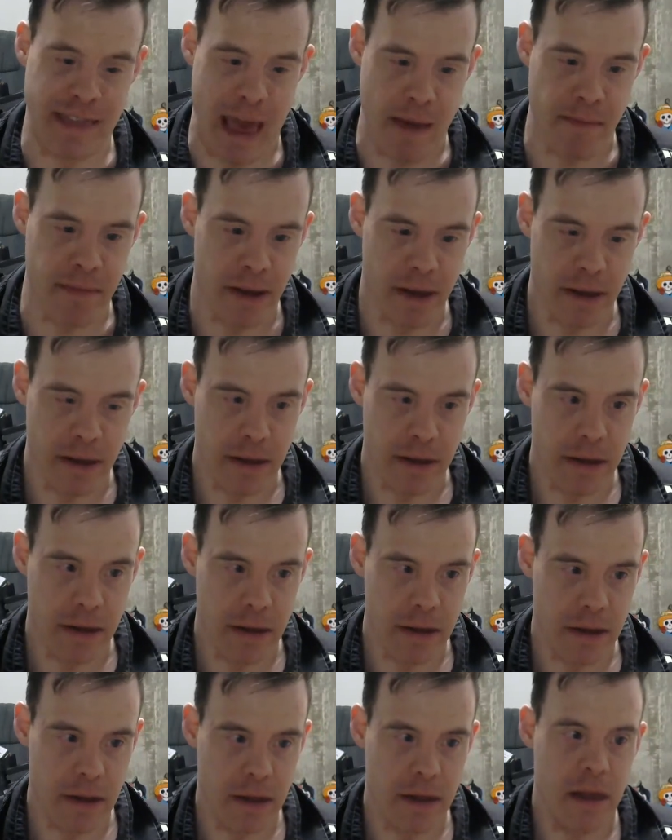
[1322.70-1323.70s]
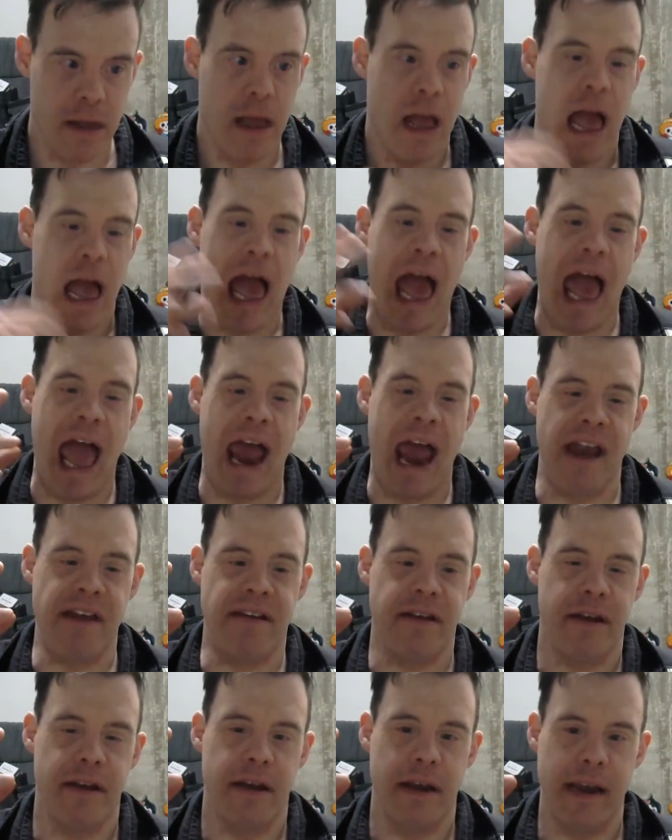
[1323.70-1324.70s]
of them,
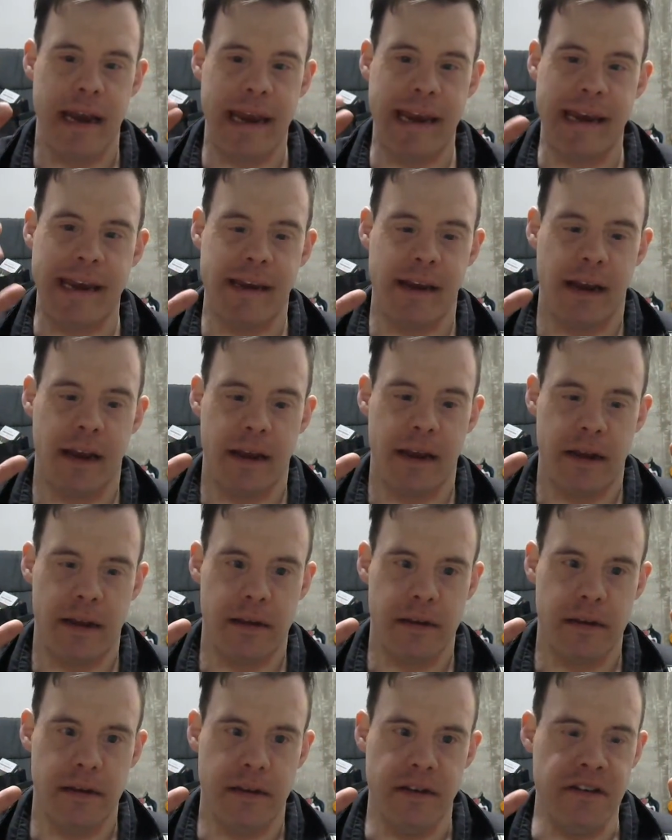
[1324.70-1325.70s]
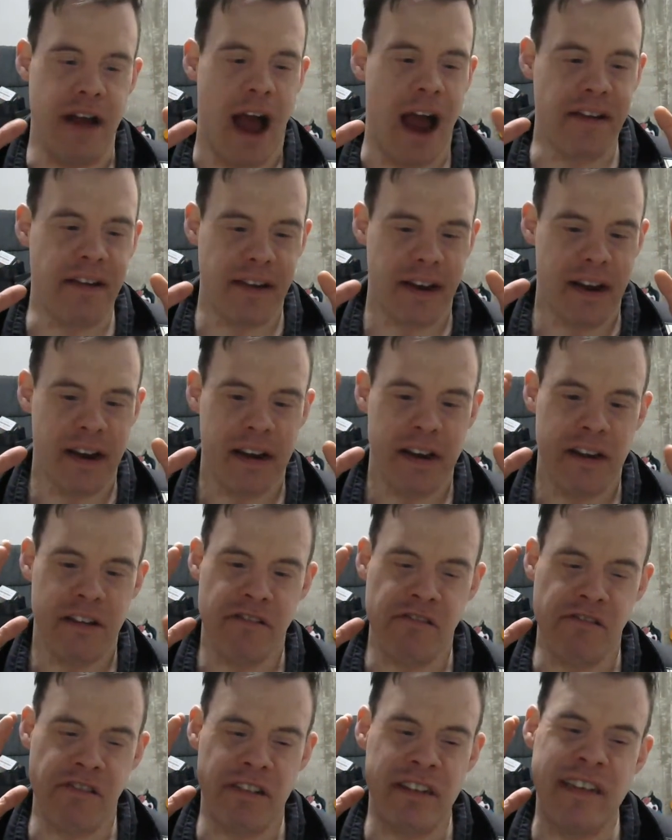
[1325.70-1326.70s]
and not
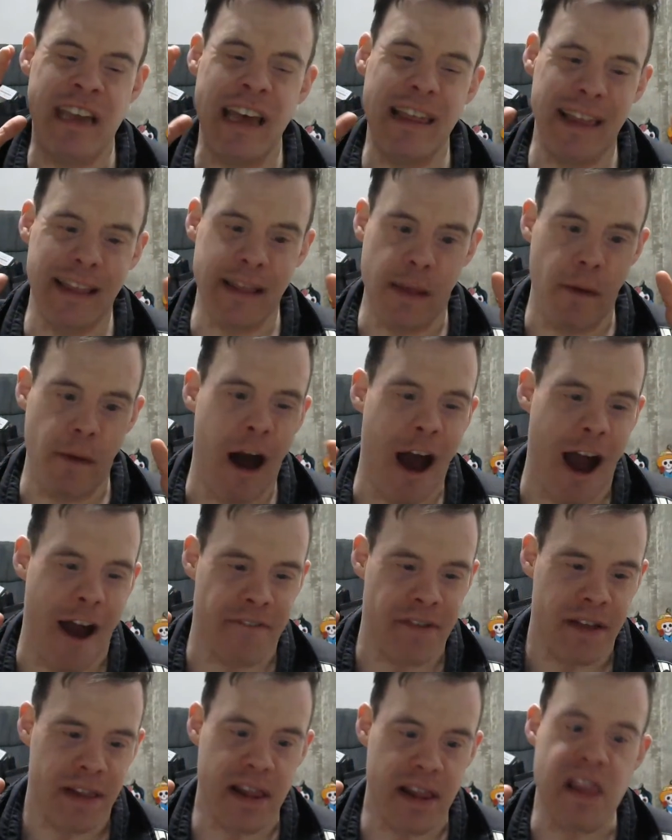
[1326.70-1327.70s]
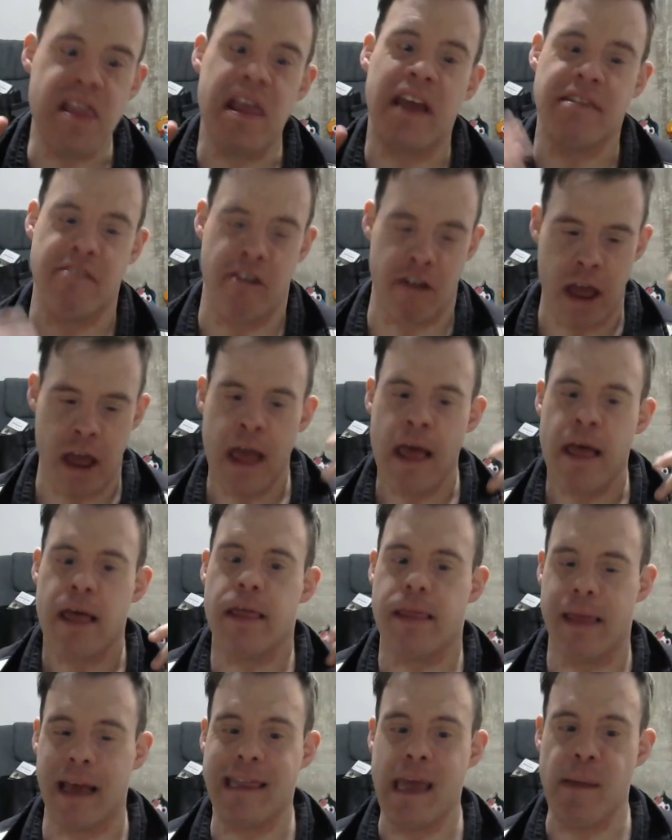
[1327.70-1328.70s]
killing them off like
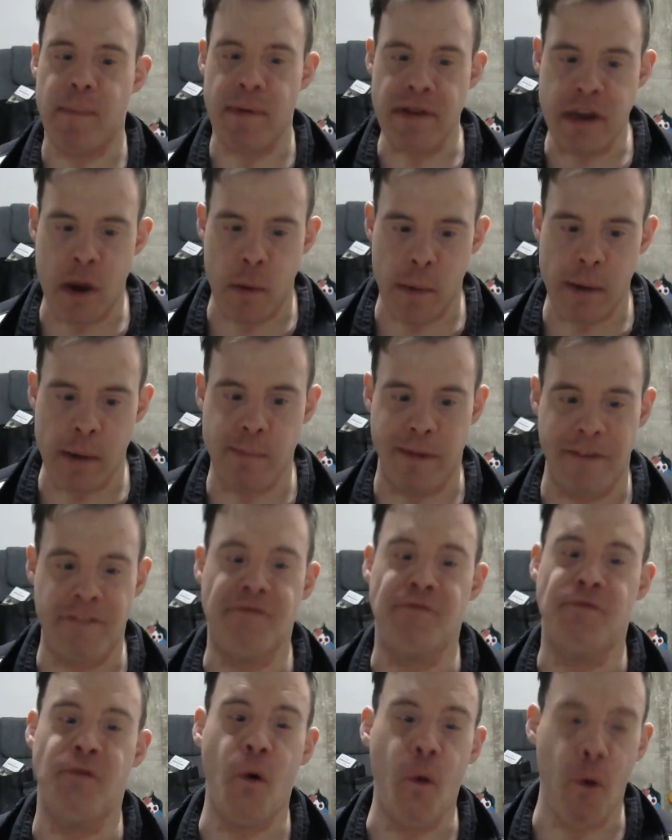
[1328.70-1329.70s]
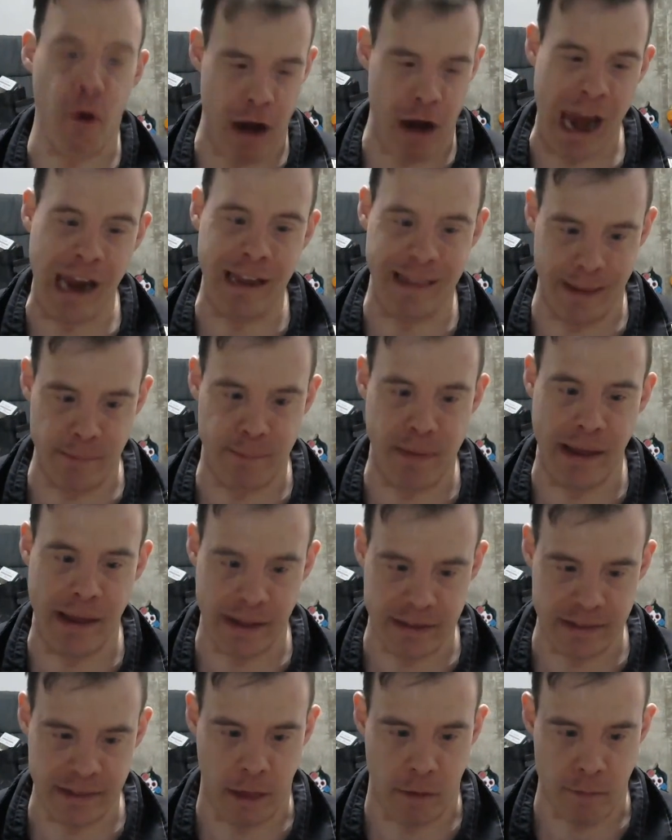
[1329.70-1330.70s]
they've been doing before Haley
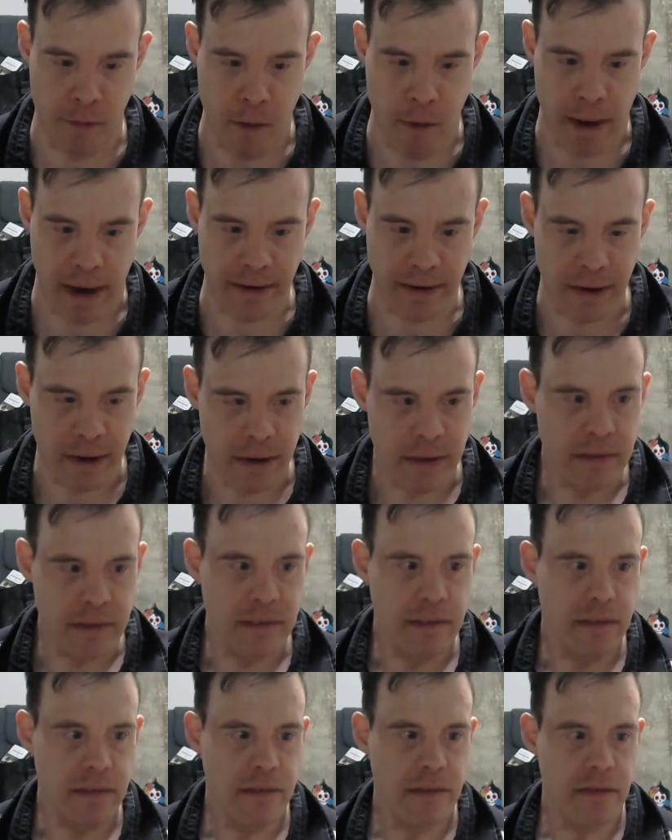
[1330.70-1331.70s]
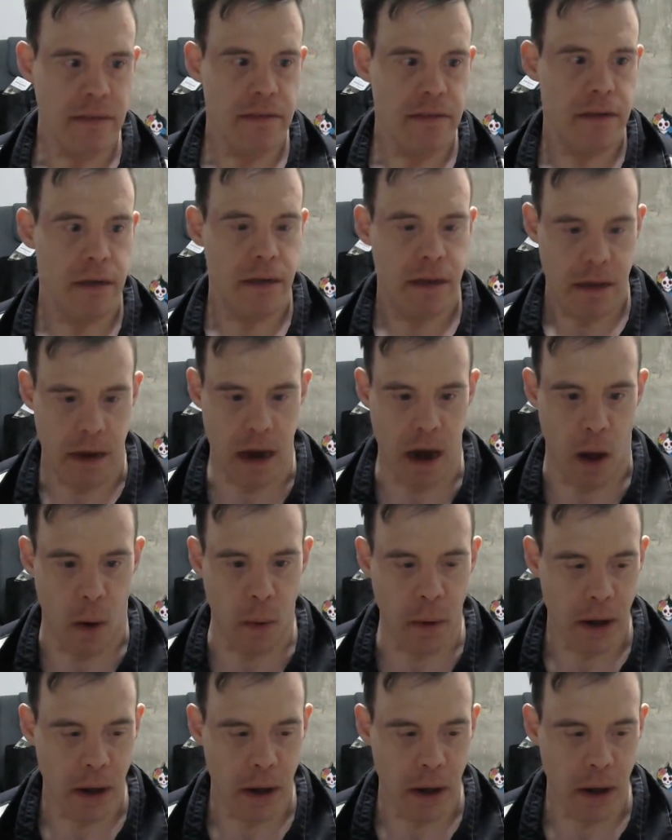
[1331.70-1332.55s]
Bailey's Little Mermaid. They